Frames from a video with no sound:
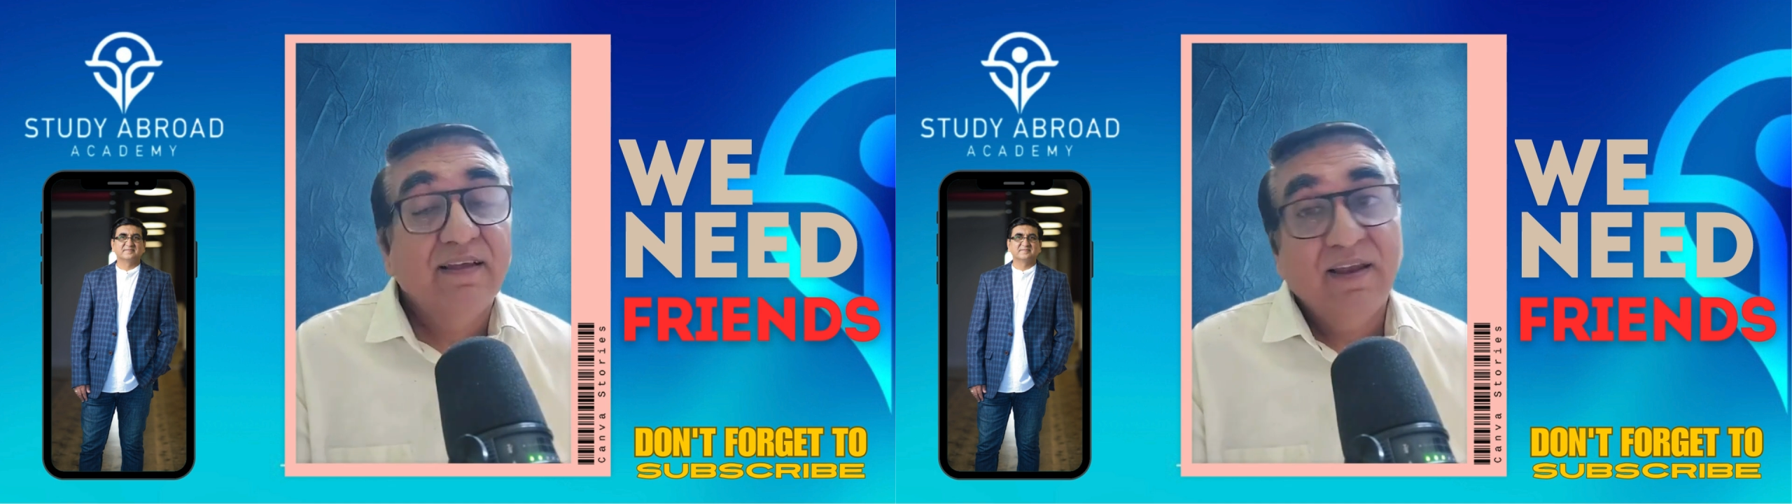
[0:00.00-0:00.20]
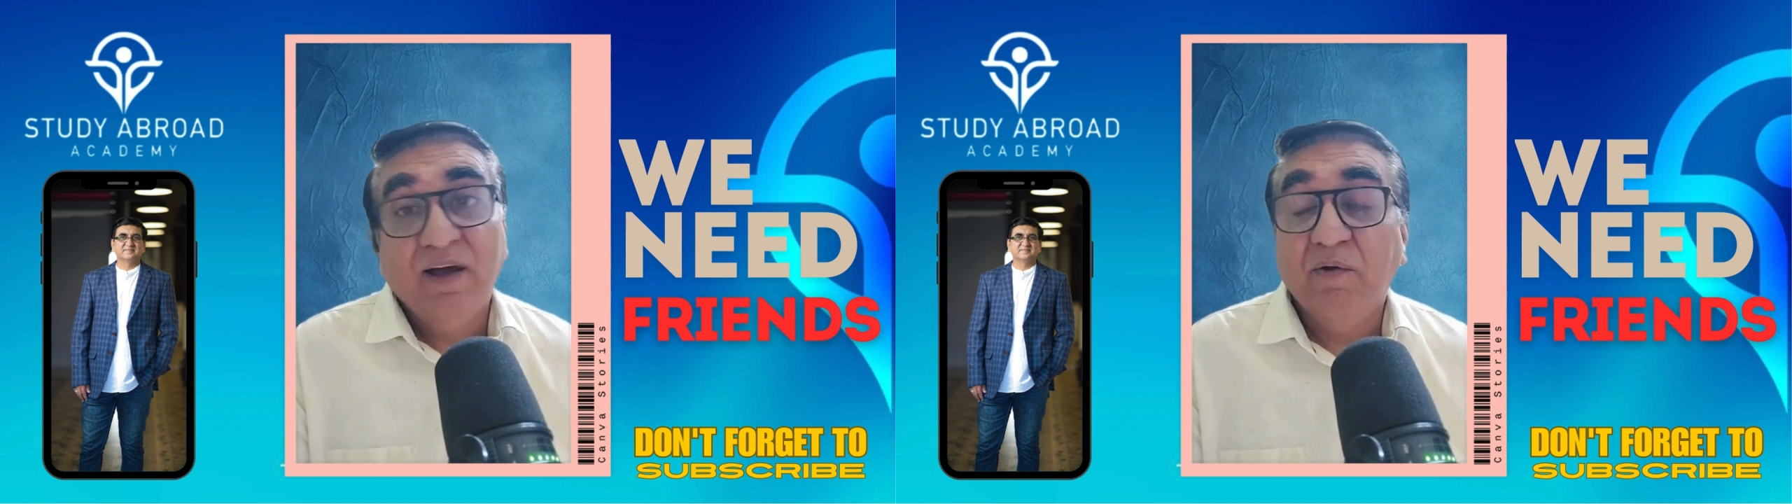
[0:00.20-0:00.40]

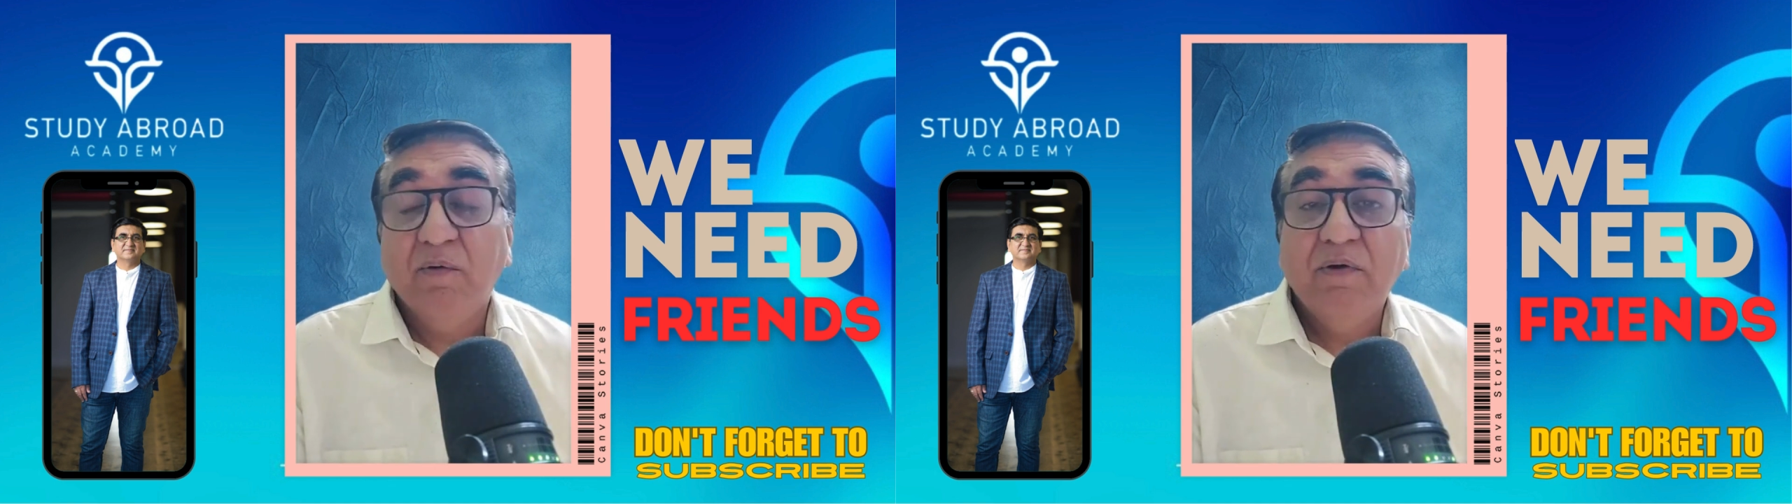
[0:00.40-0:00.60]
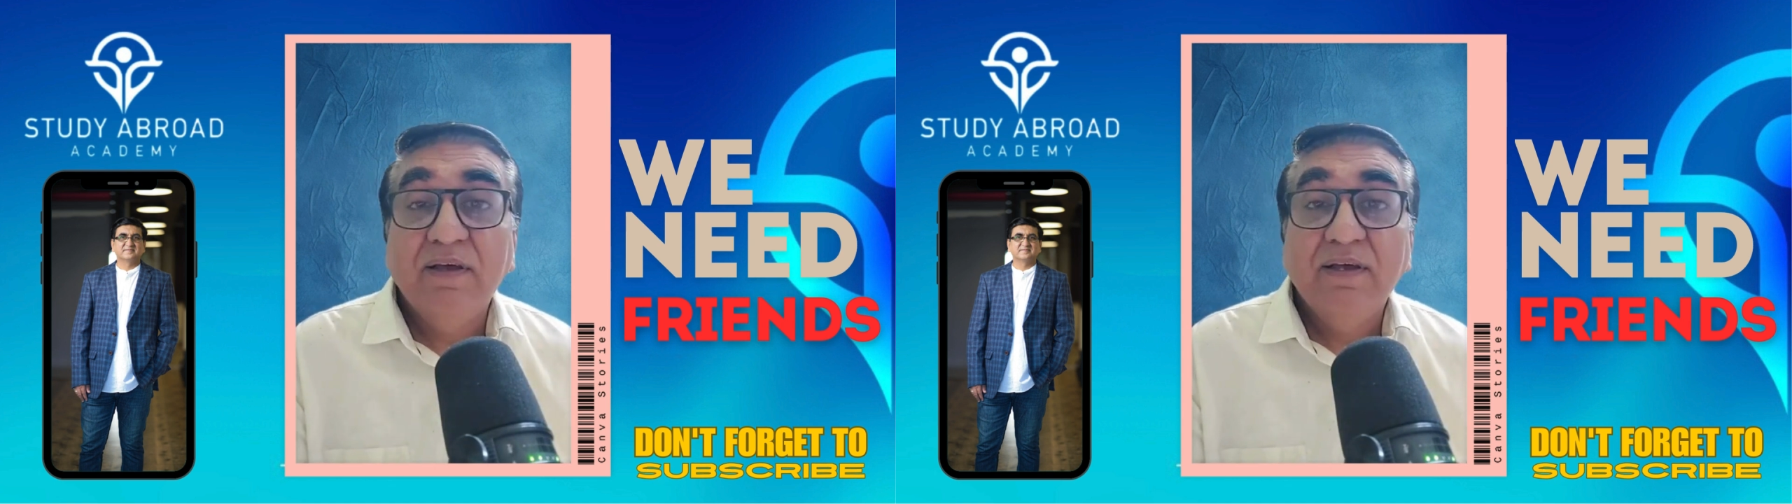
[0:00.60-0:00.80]
Now,
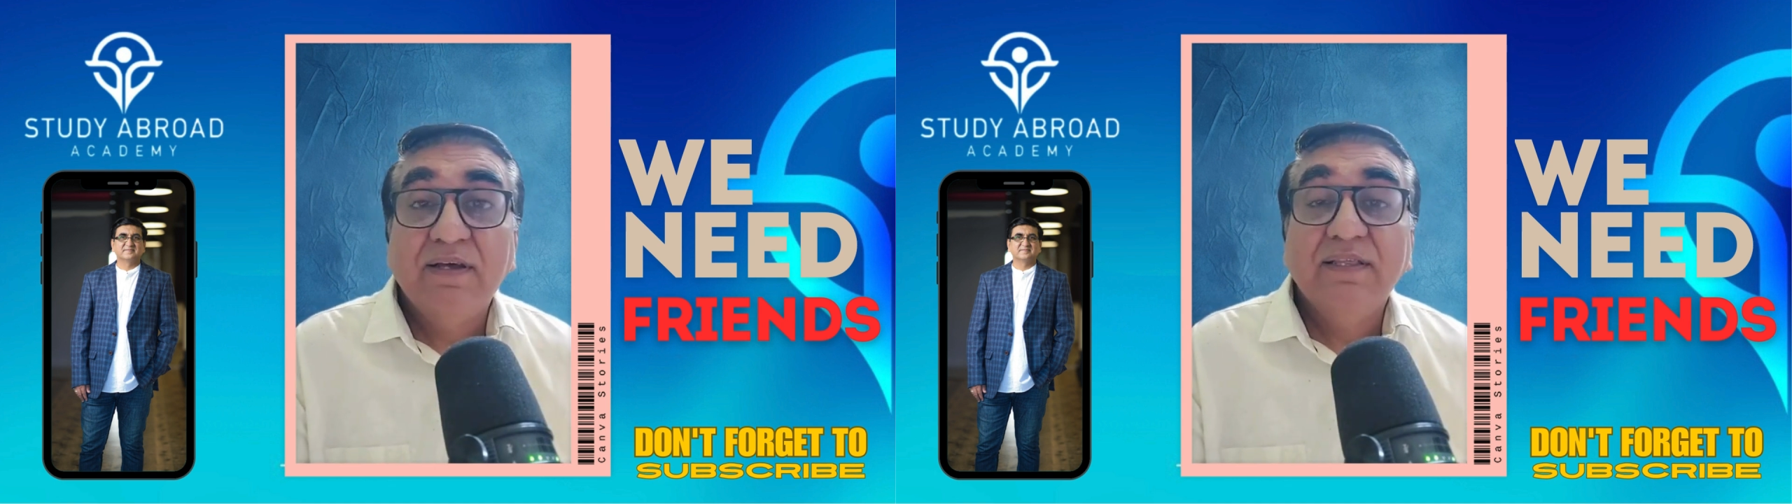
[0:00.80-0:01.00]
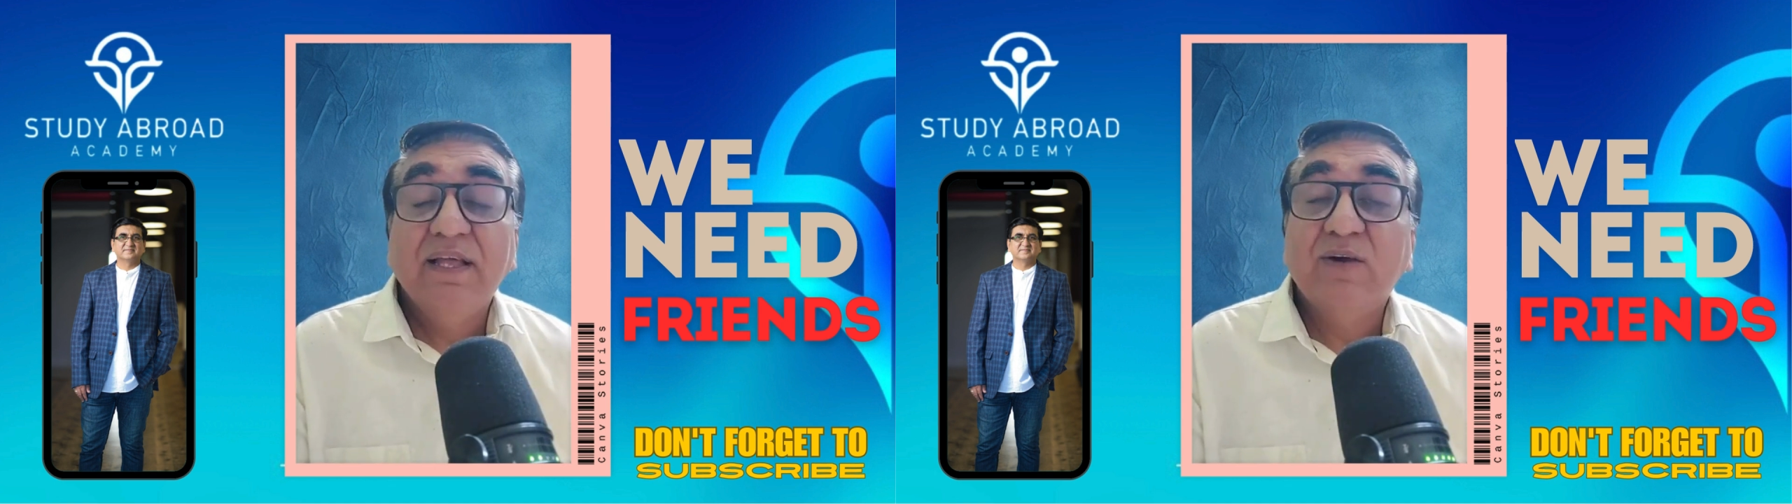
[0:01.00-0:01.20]
the